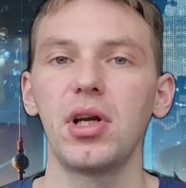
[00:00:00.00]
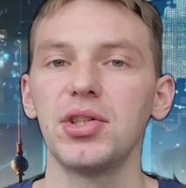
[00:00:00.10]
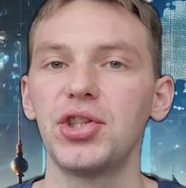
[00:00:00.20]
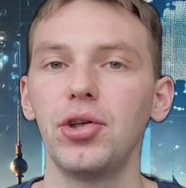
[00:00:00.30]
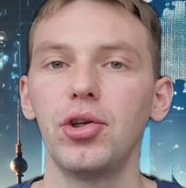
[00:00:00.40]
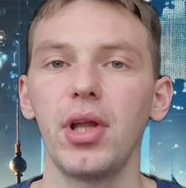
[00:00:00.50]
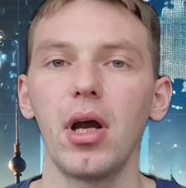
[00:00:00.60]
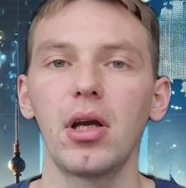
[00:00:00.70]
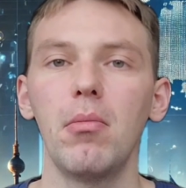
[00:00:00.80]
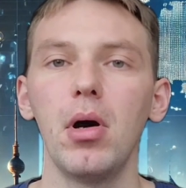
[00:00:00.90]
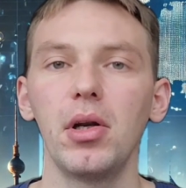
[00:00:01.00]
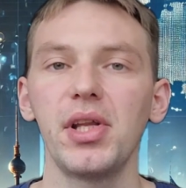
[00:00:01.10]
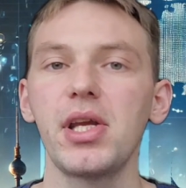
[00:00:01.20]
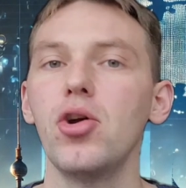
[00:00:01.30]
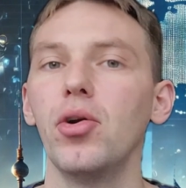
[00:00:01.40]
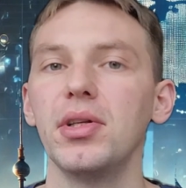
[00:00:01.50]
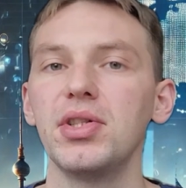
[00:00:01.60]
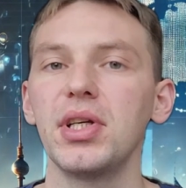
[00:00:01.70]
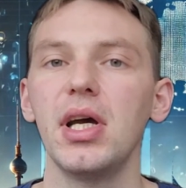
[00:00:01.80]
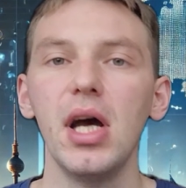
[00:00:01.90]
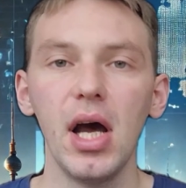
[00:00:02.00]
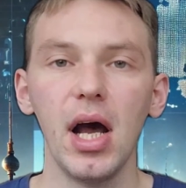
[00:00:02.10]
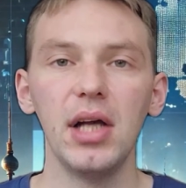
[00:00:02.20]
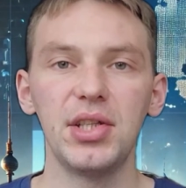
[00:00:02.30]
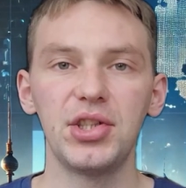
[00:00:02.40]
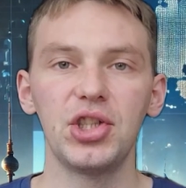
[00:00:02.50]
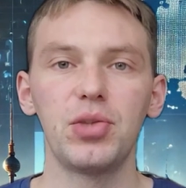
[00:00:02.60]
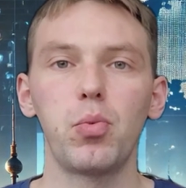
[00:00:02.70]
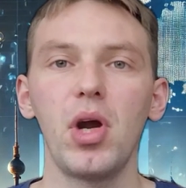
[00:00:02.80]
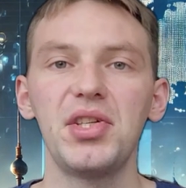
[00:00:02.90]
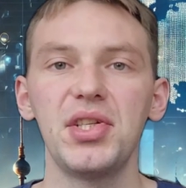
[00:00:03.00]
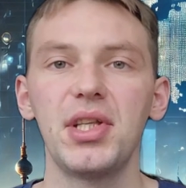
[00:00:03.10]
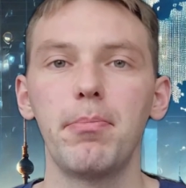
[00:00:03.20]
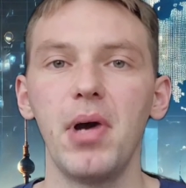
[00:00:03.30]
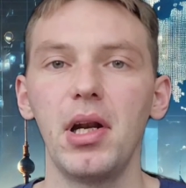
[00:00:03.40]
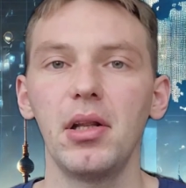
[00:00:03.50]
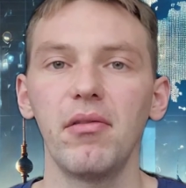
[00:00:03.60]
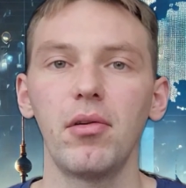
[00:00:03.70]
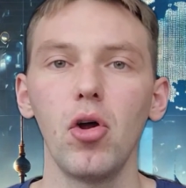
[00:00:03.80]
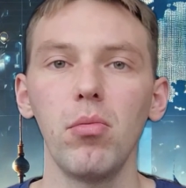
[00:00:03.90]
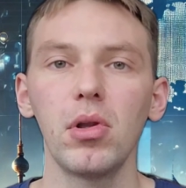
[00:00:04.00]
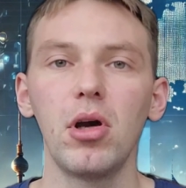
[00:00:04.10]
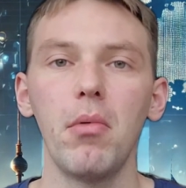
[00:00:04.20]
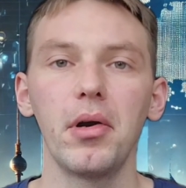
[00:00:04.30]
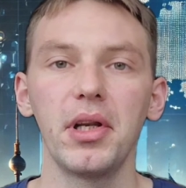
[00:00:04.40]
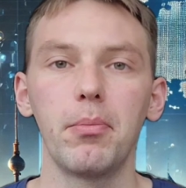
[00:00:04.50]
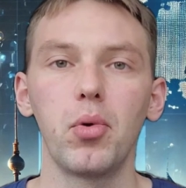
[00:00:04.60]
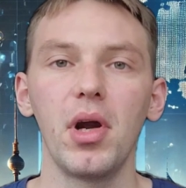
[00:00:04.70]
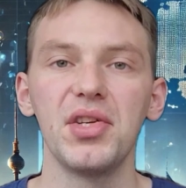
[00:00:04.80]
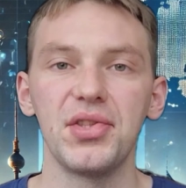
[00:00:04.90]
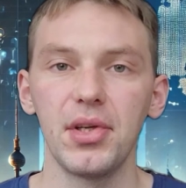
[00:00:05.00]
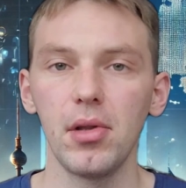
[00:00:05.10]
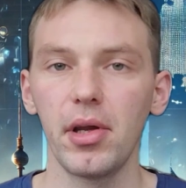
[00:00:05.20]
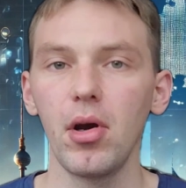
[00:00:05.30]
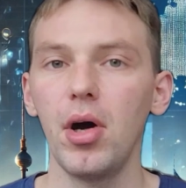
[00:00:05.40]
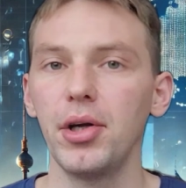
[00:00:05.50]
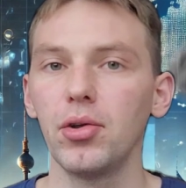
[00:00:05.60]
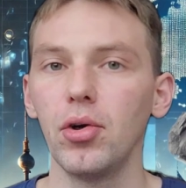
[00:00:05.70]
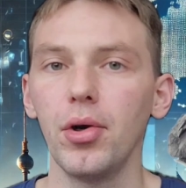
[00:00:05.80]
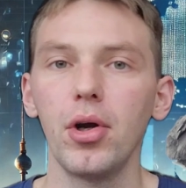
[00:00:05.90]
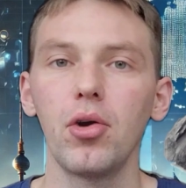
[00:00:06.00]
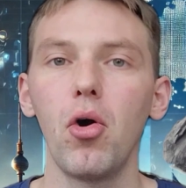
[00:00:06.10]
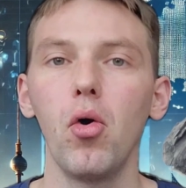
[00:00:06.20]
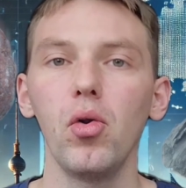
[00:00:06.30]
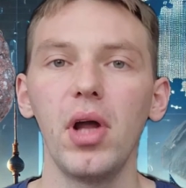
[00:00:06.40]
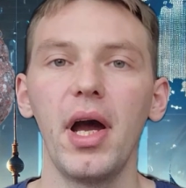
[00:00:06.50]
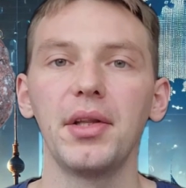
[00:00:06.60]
considered a commodity currency, since its price is dependent on global commodity prices like iron ore, coal,